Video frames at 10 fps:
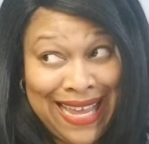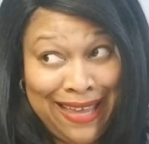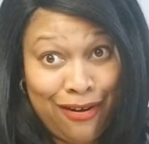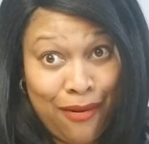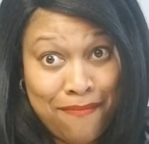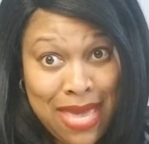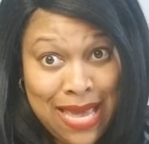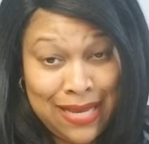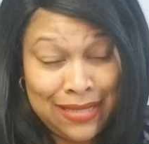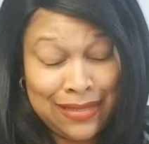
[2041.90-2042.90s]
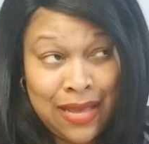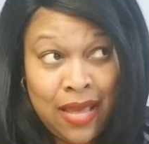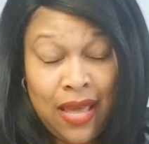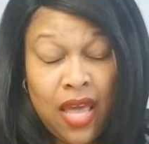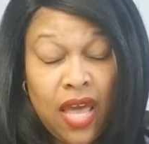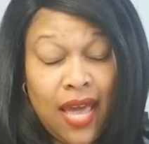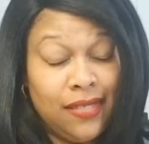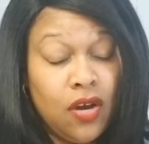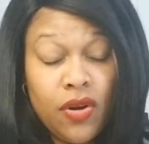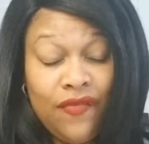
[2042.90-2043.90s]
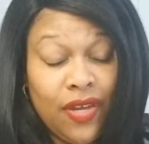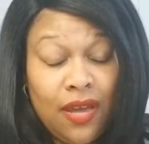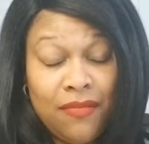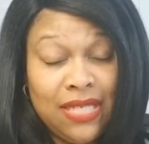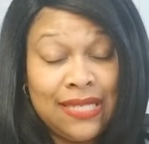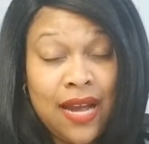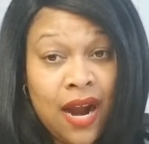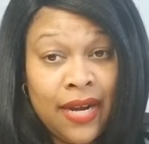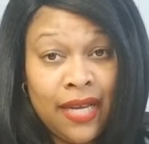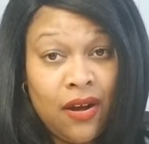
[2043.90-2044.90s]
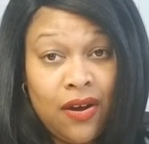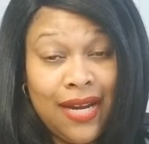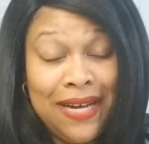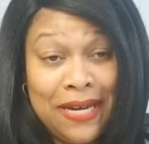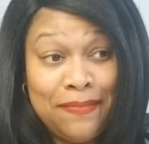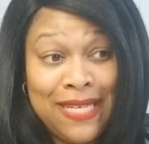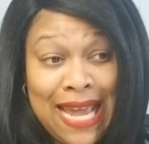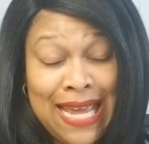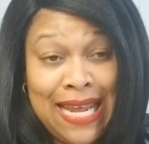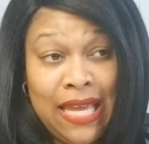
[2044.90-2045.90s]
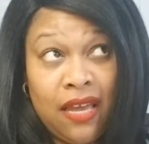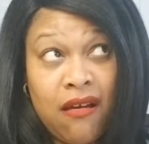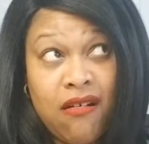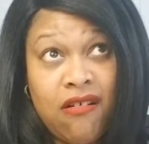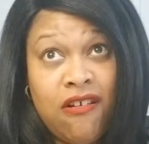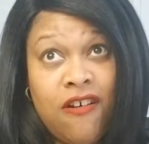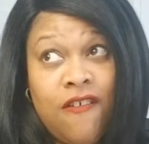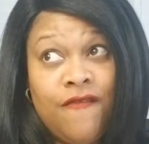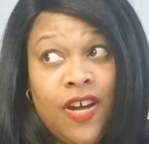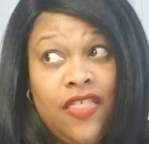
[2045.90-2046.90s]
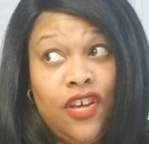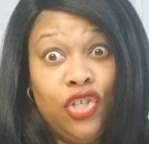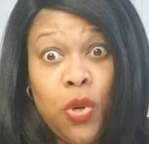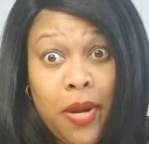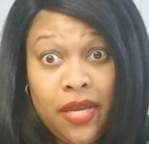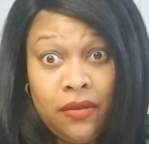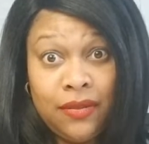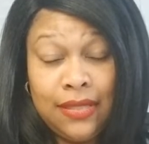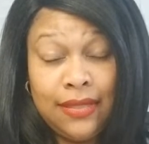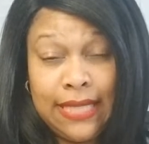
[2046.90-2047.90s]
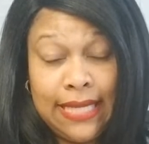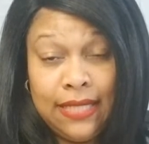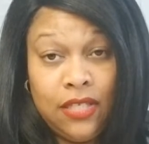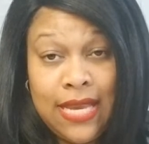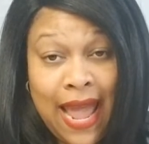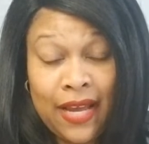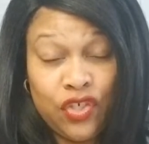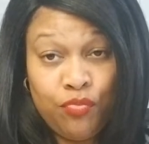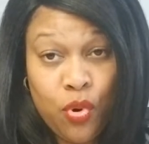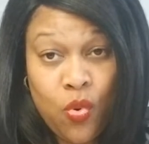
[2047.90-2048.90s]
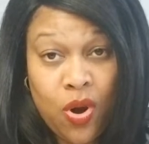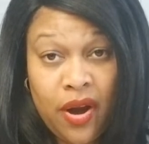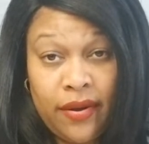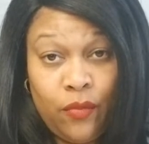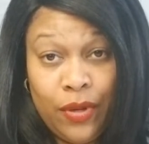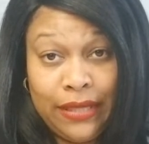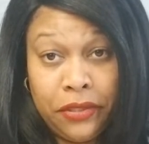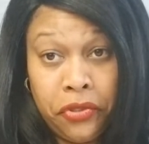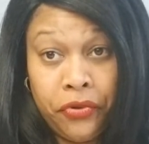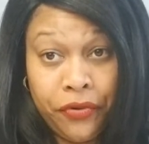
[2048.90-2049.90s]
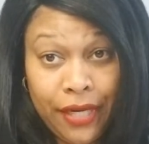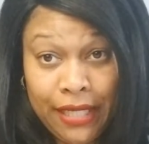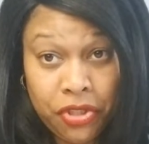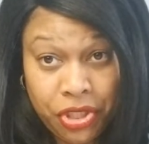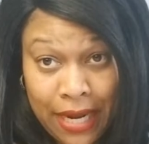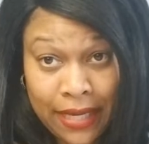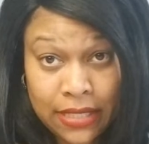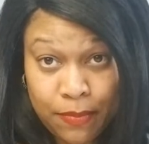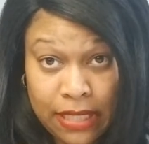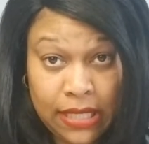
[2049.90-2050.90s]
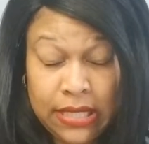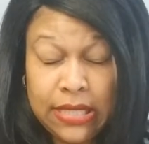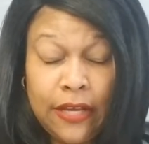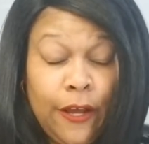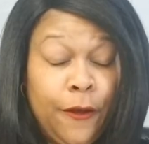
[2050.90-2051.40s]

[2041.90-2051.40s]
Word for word: of hit or miss and don't even get me started on updating of the loyalty dashboard with the little green checks because